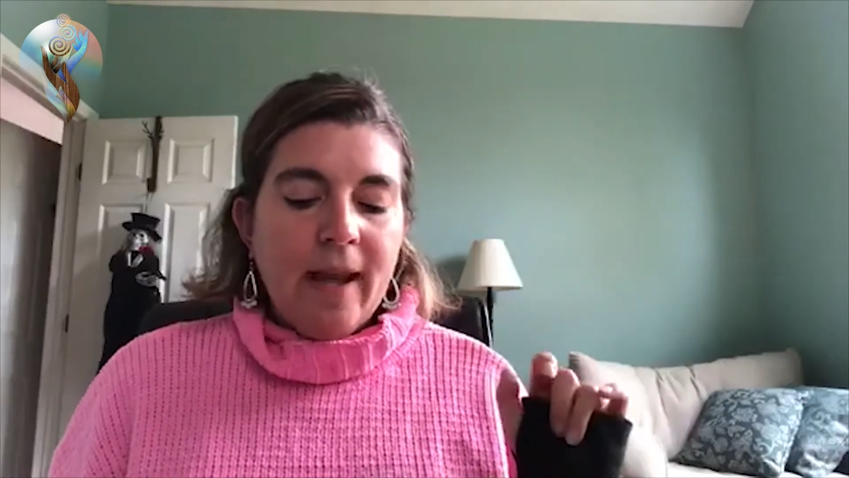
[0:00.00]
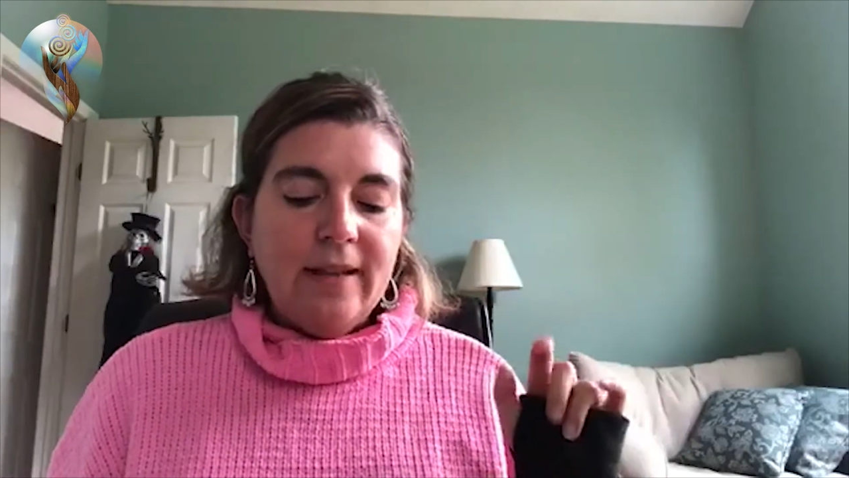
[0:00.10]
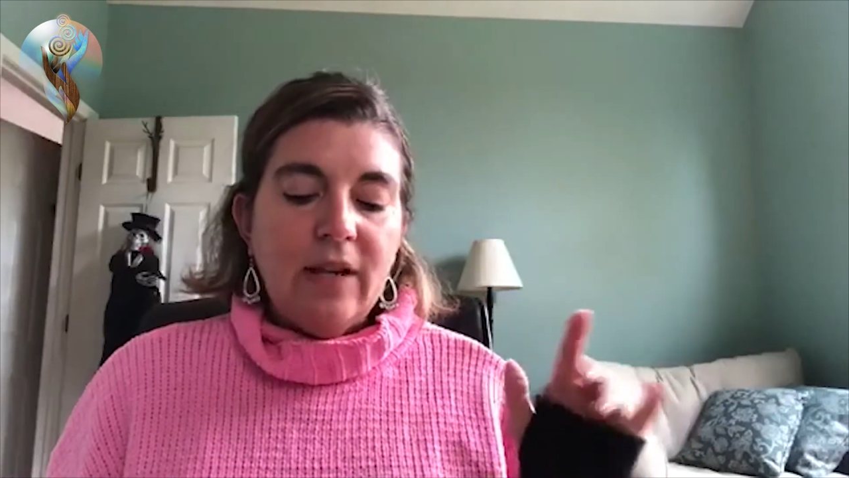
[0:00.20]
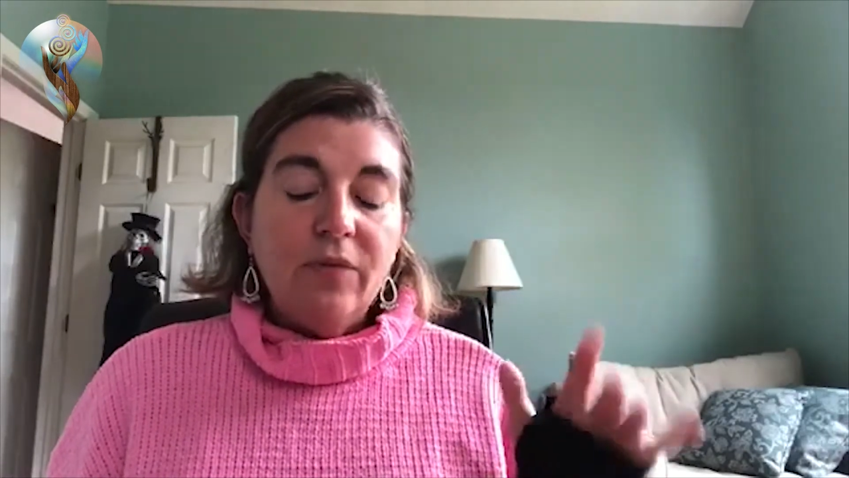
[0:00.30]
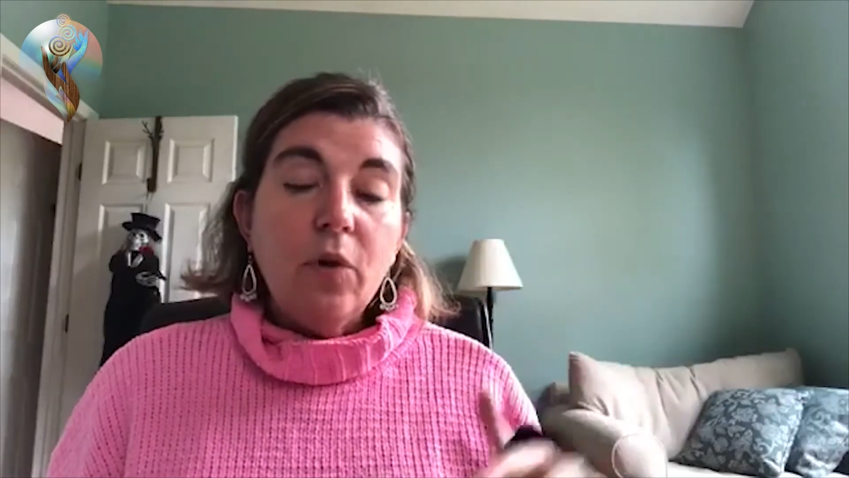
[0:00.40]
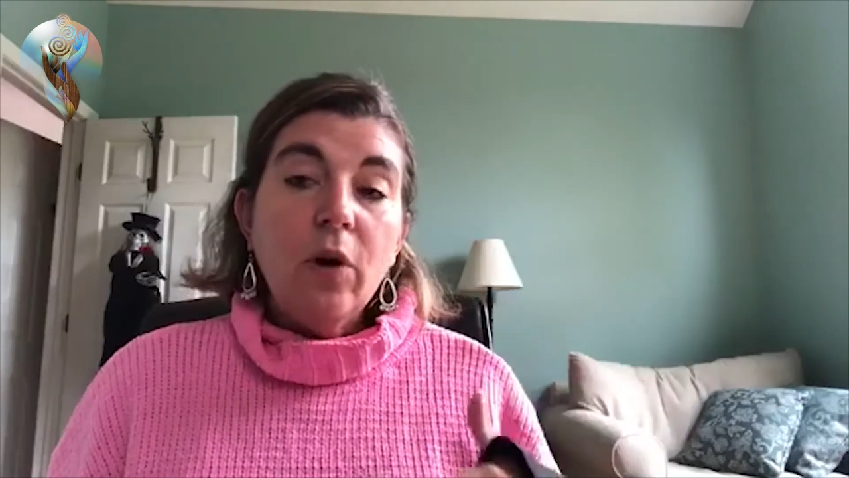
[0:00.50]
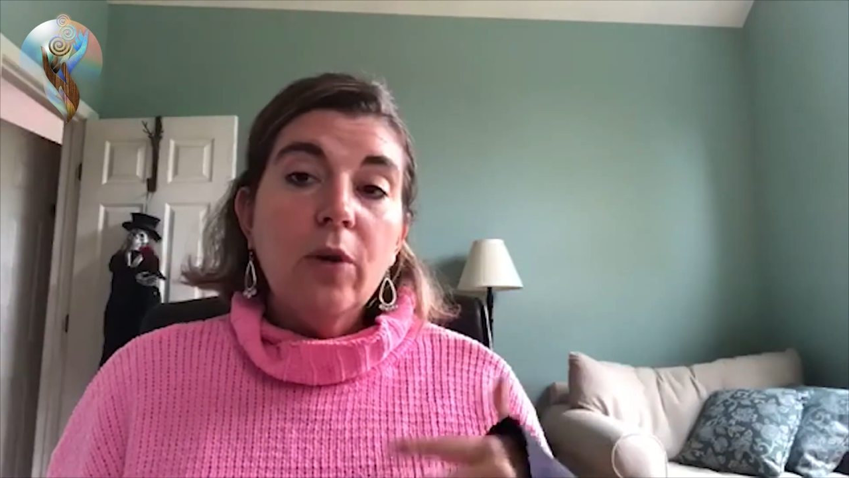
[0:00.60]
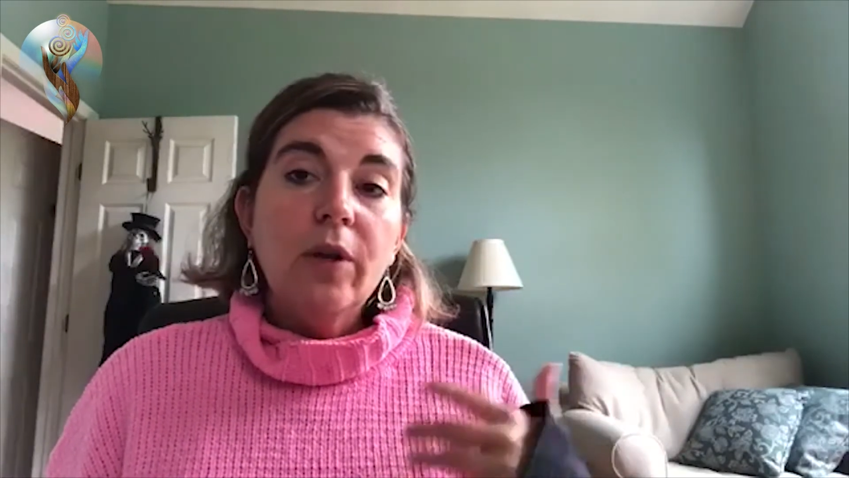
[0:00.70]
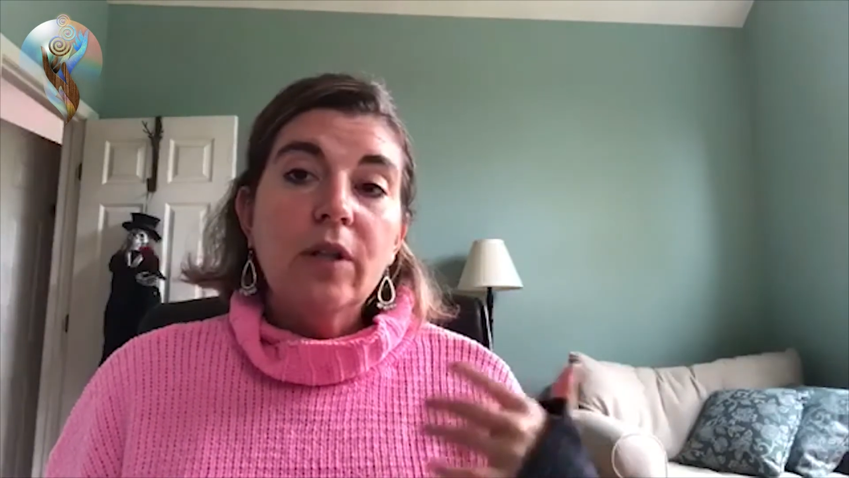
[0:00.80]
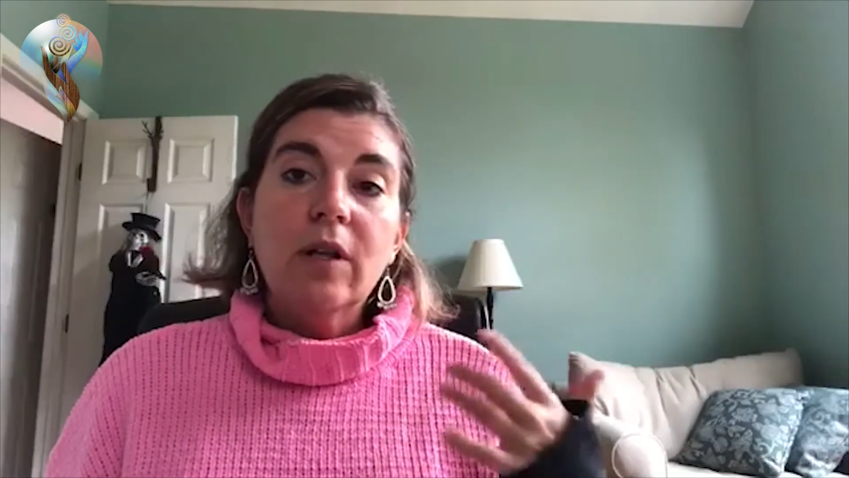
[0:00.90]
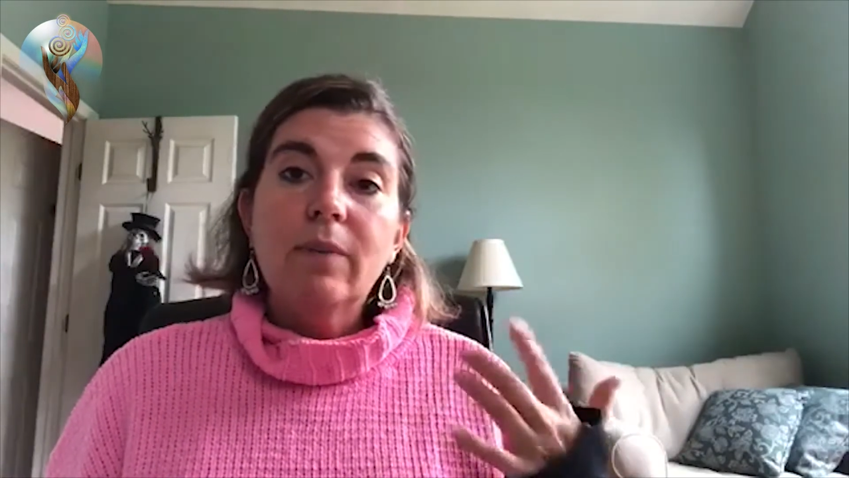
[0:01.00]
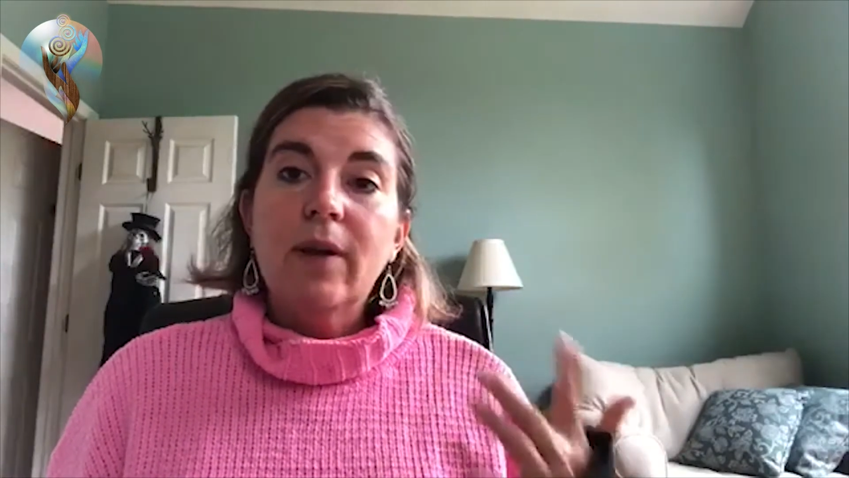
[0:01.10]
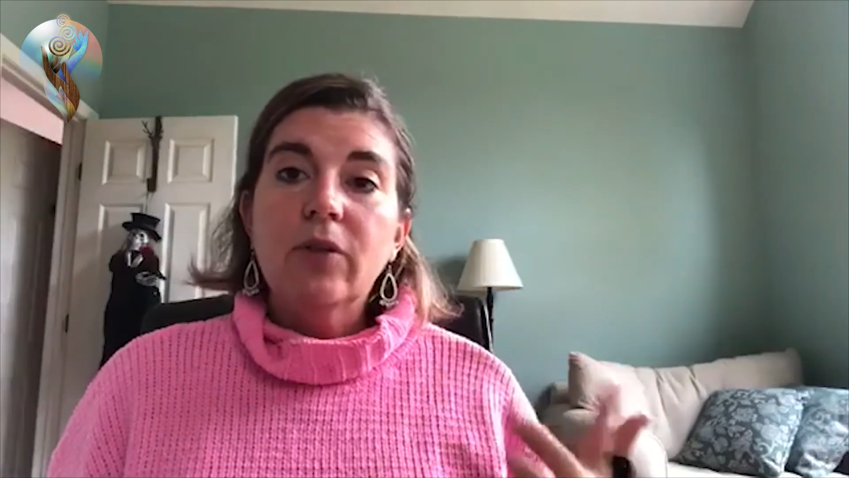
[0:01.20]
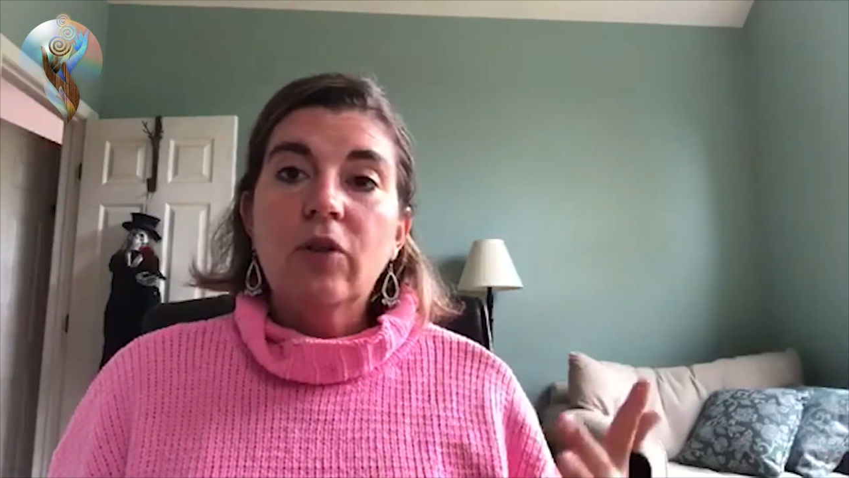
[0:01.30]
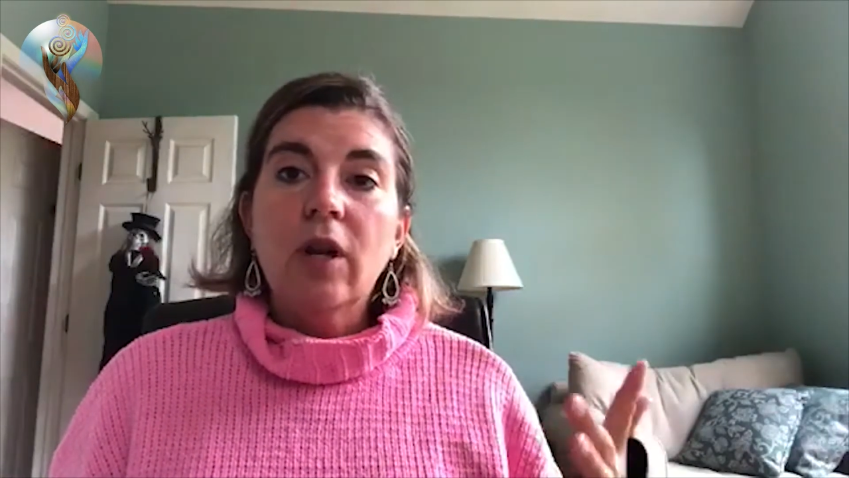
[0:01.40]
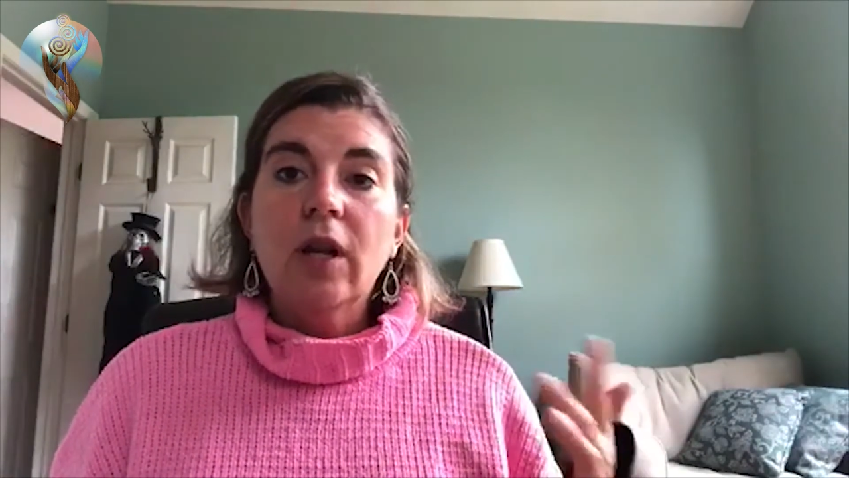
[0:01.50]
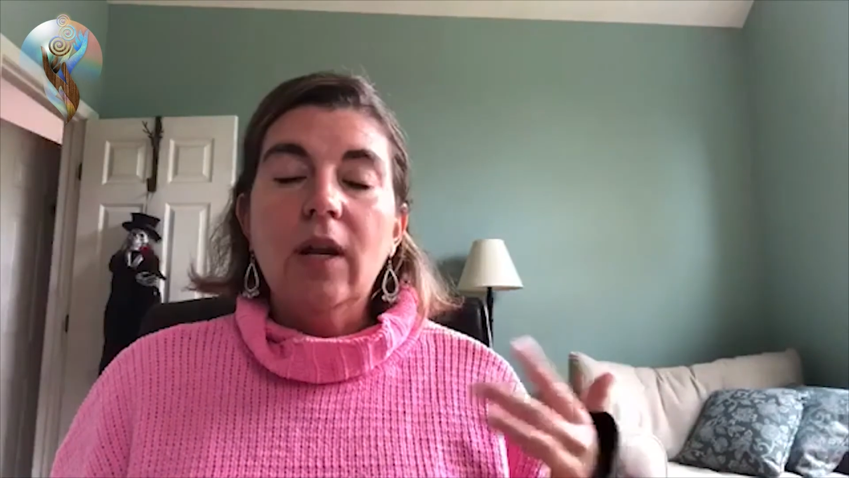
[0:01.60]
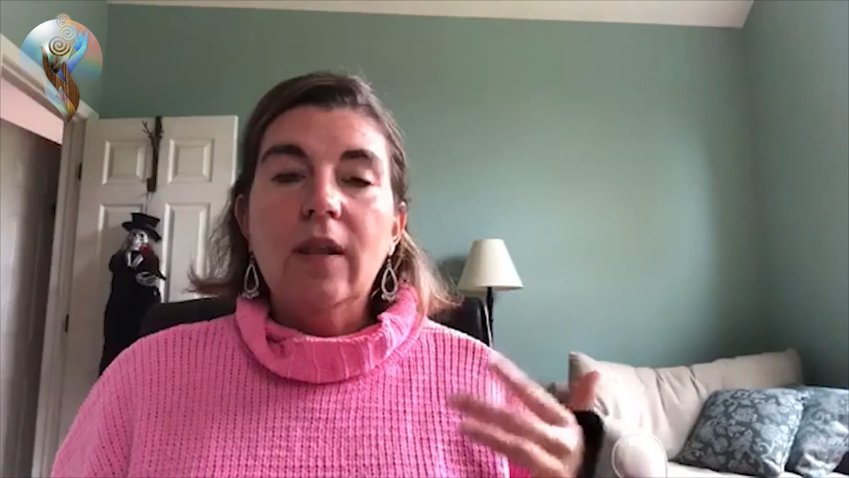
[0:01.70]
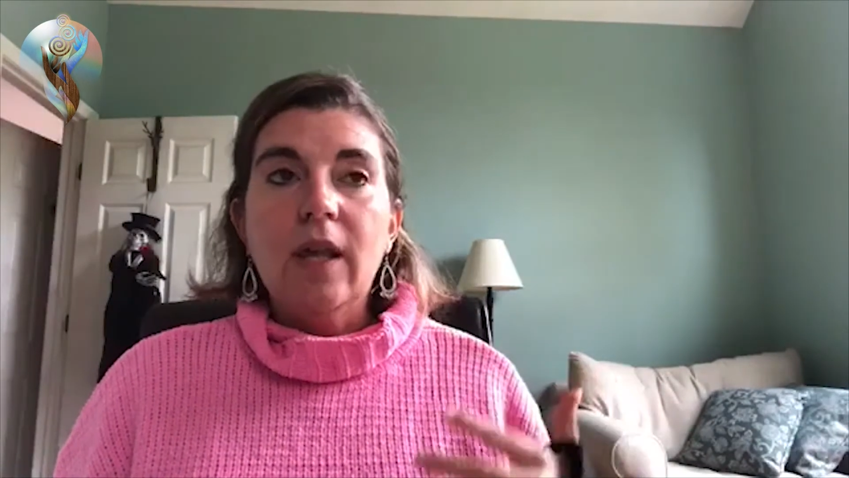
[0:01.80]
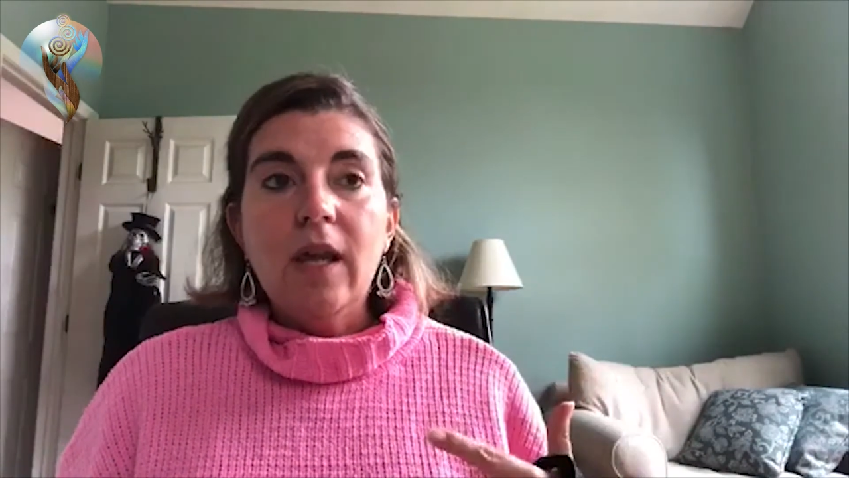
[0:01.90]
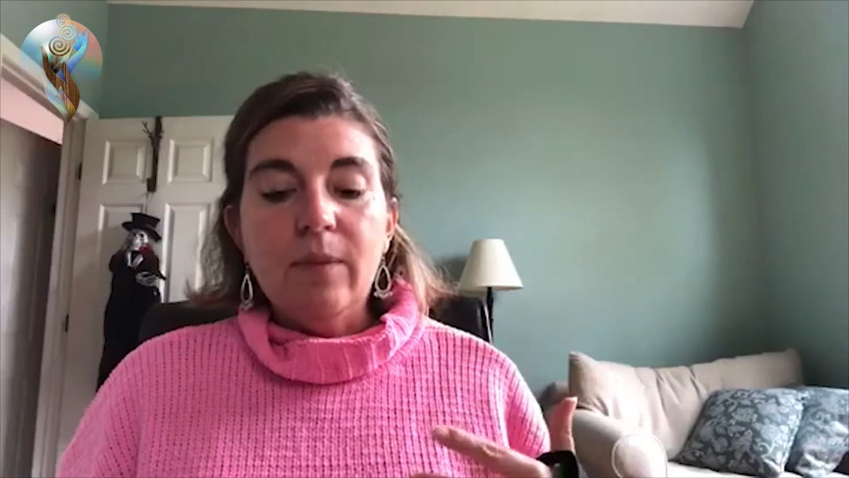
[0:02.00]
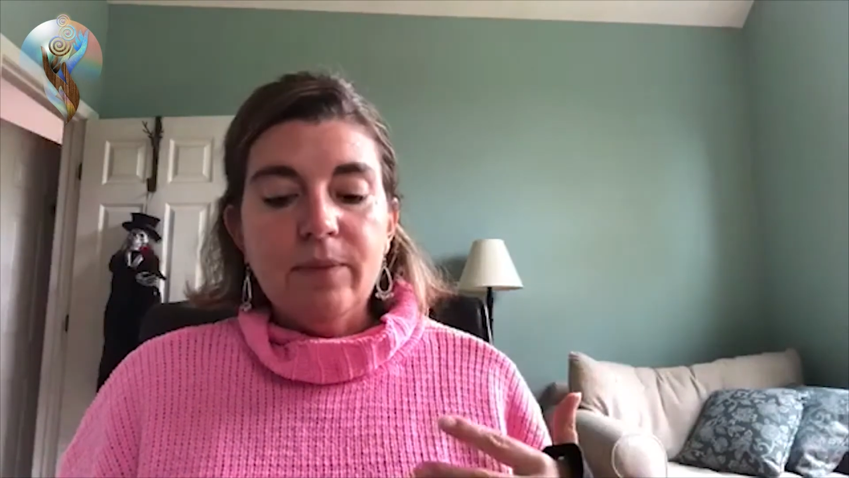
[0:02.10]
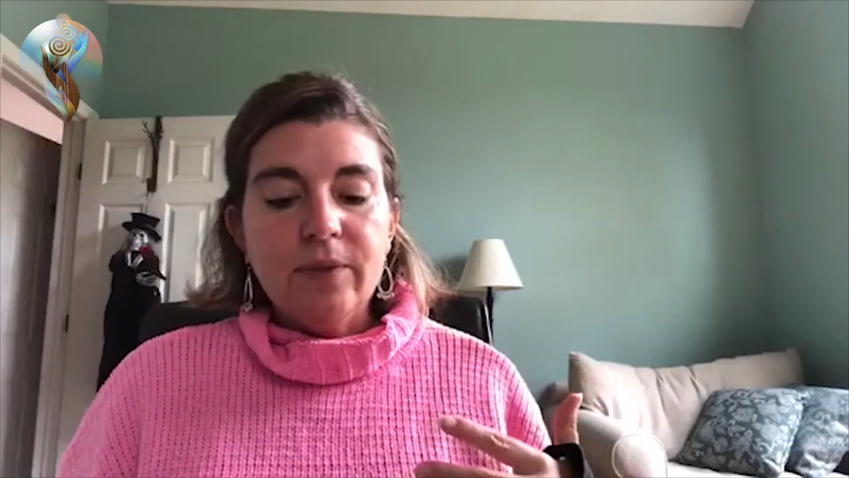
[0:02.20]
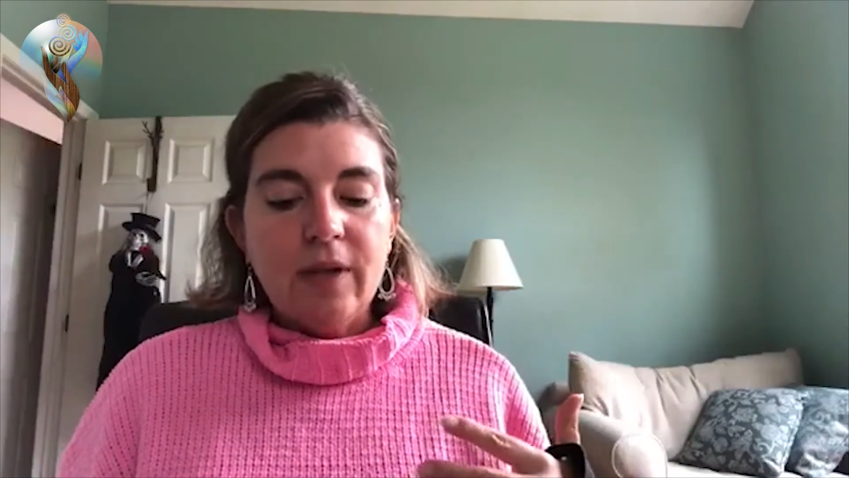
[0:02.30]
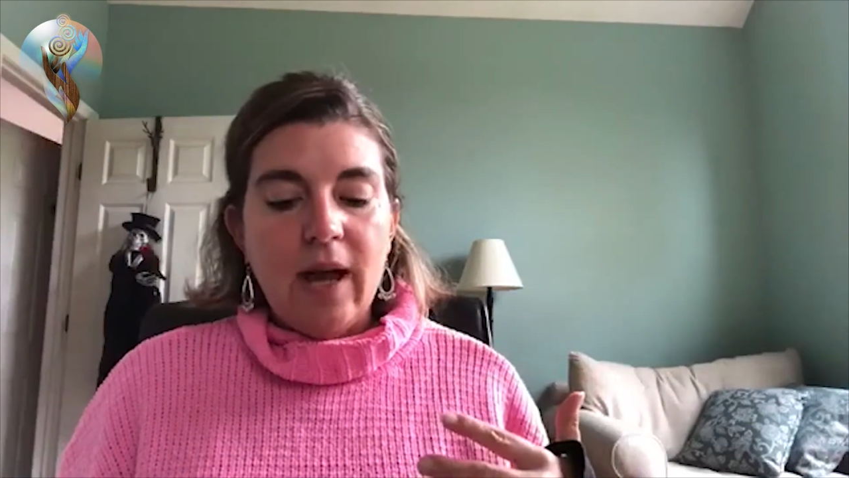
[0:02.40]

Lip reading: And day 4, we're going to talk about trunk and the hips,